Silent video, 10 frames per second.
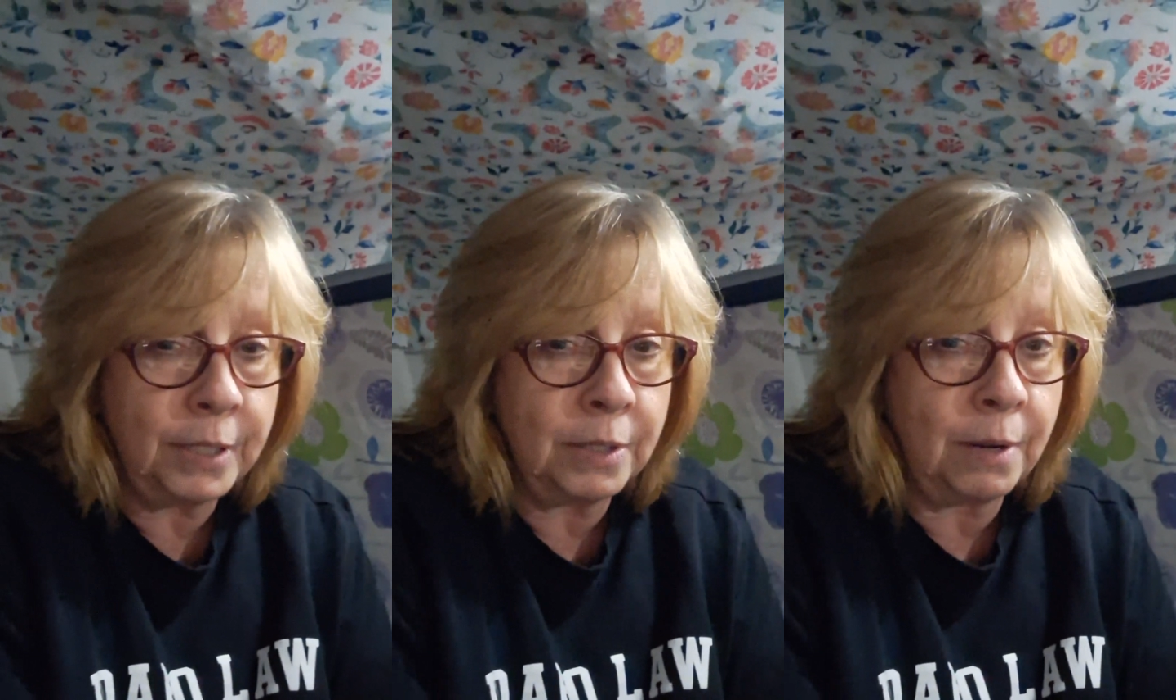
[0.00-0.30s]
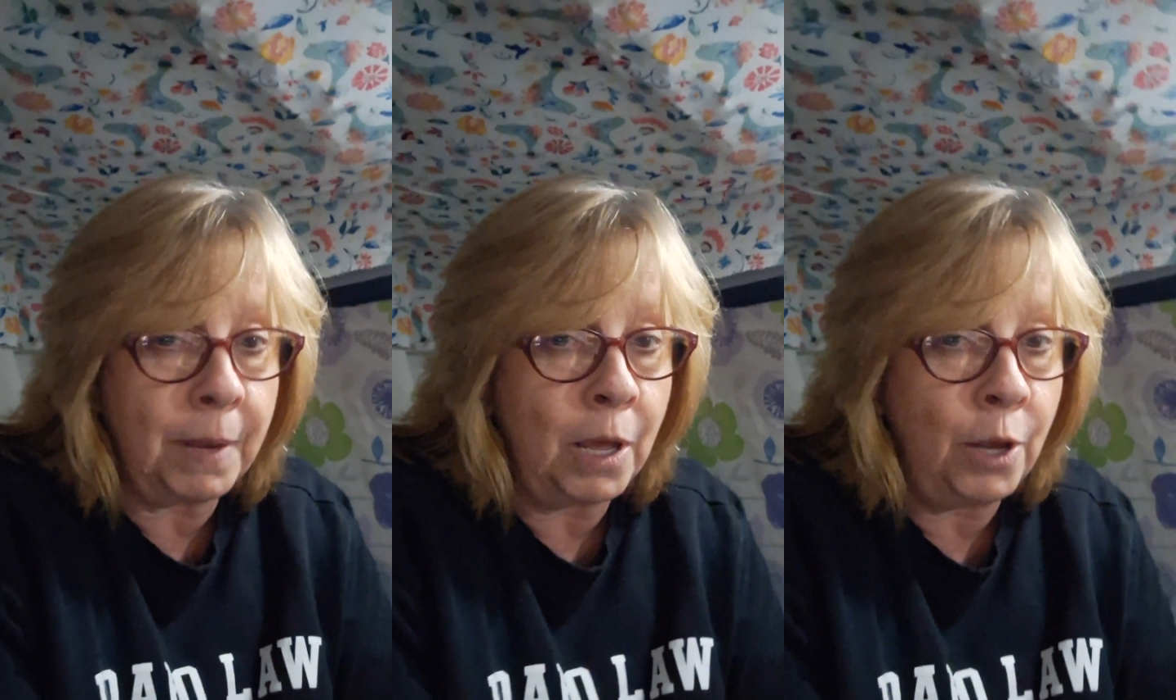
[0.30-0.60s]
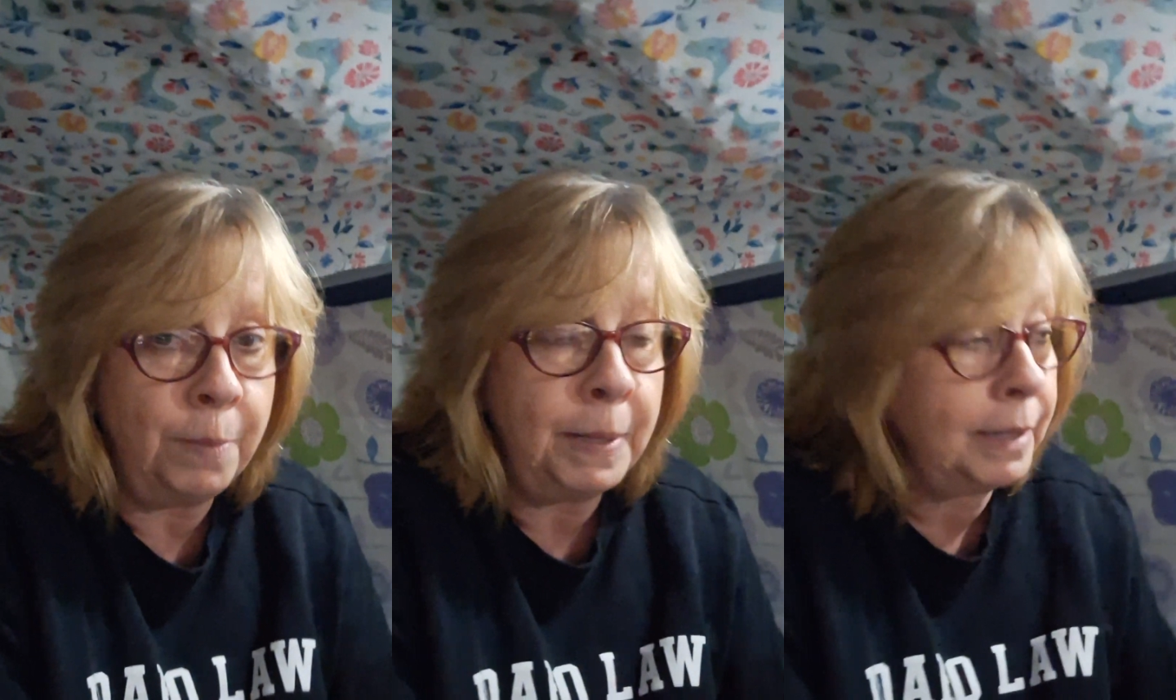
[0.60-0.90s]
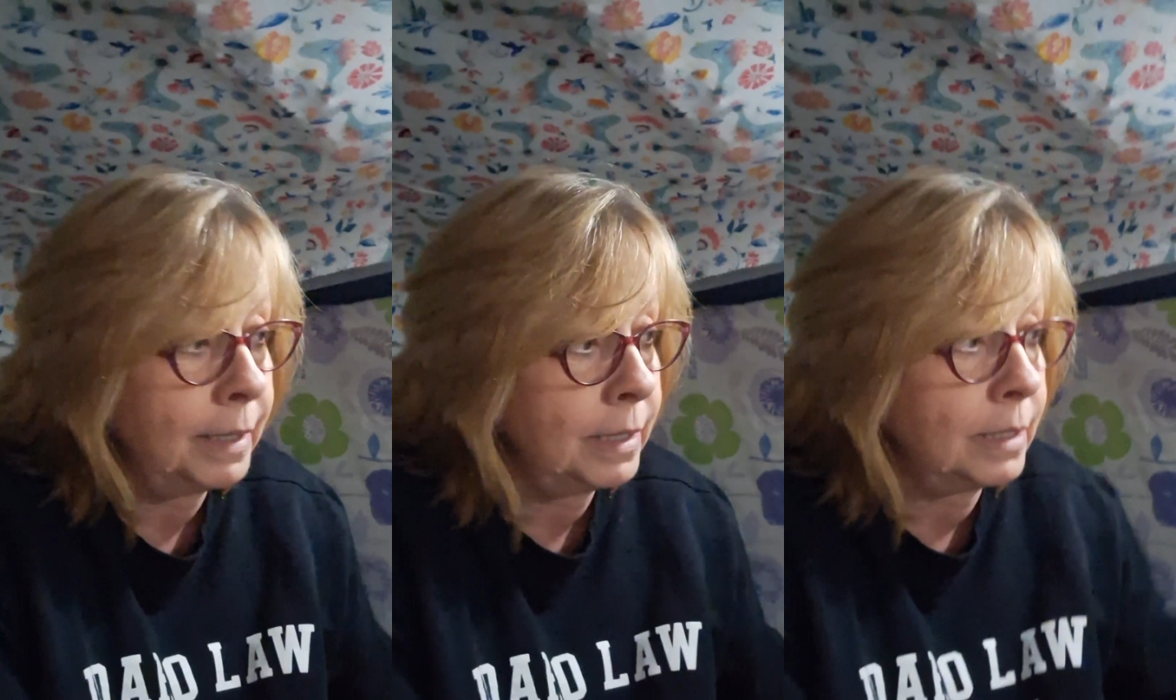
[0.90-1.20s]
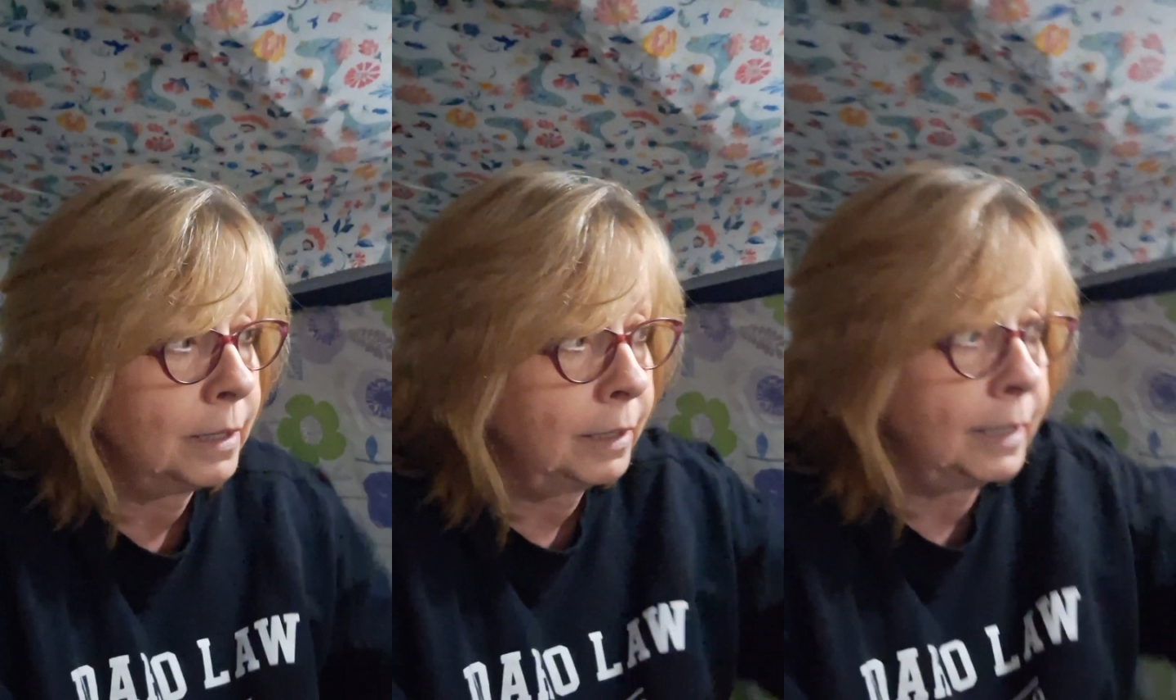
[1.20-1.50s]
So I'm hoping
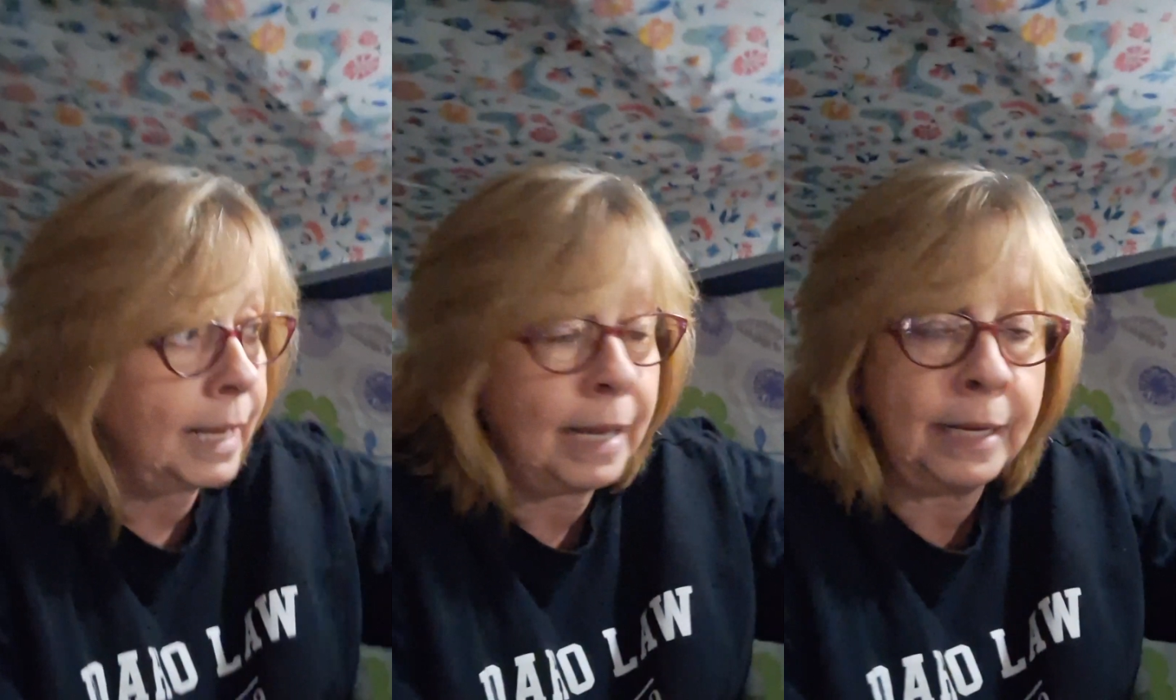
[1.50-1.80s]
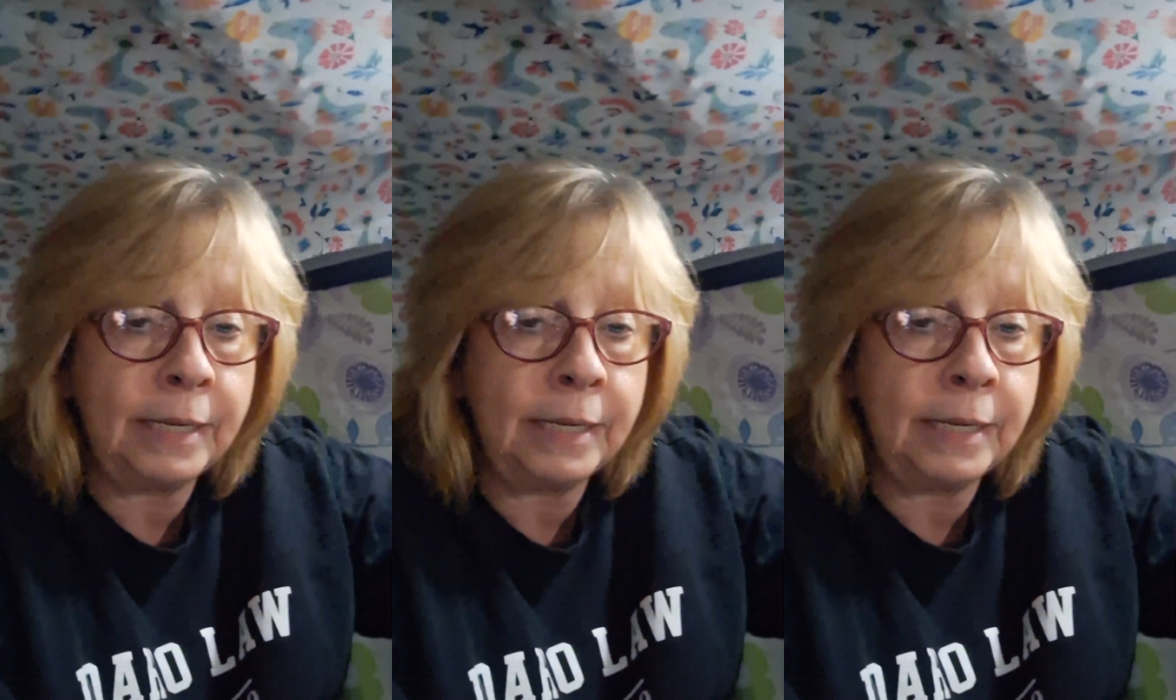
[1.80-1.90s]
this little guy